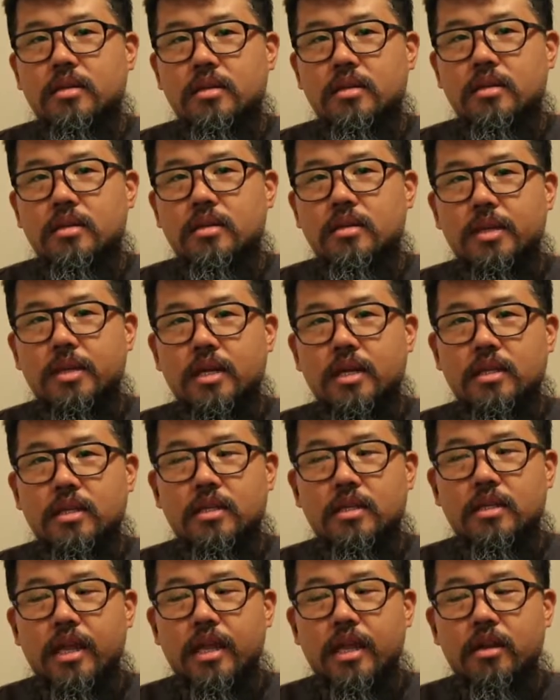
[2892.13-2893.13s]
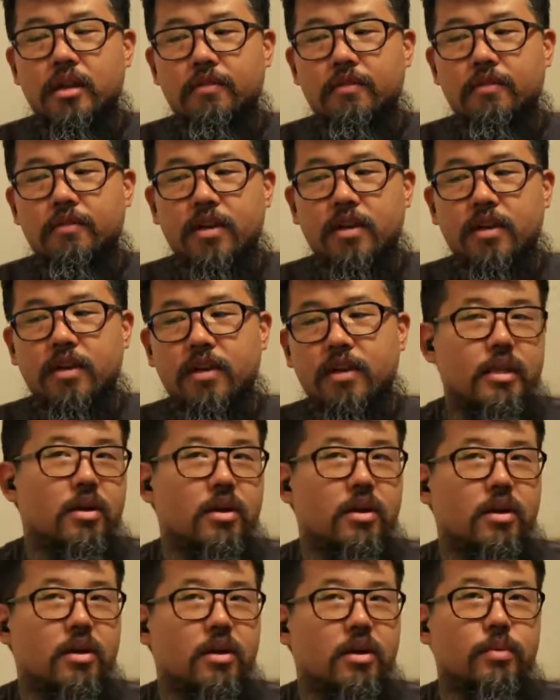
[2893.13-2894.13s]
because they fundamentally
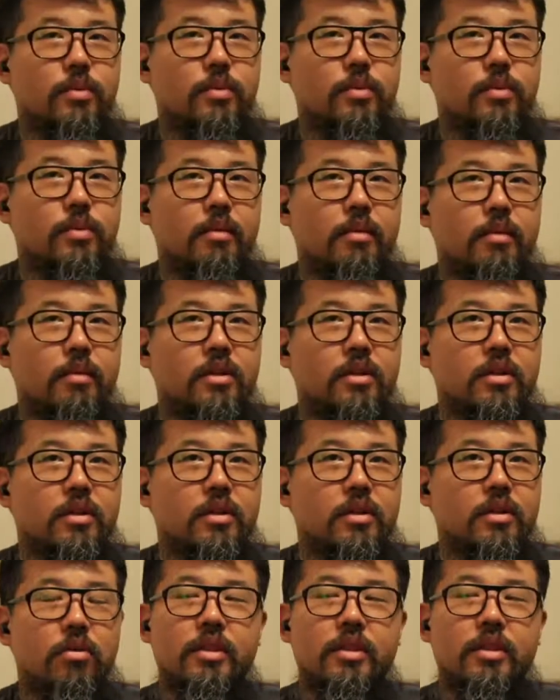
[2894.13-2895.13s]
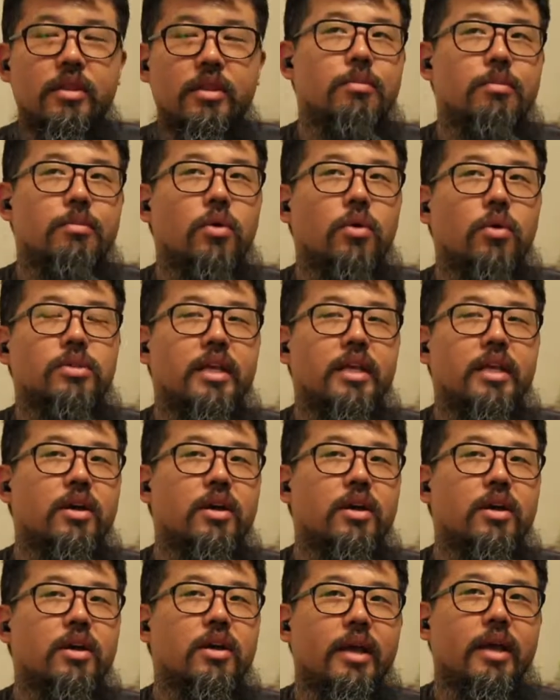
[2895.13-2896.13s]
go against what I or they supposedly
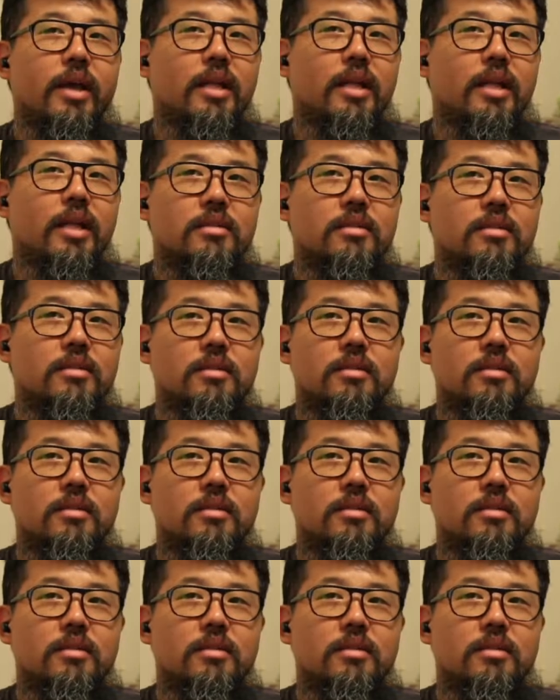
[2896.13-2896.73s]
go against